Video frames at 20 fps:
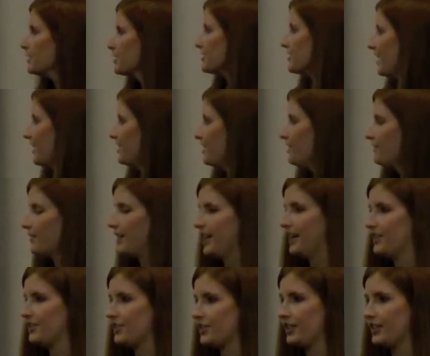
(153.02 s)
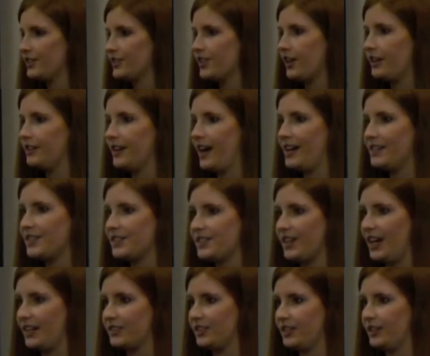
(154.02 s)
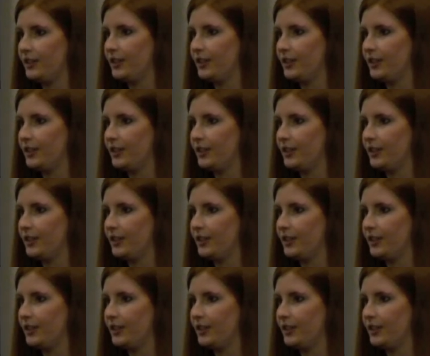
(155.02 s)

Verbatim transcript: strategy, and then this semester we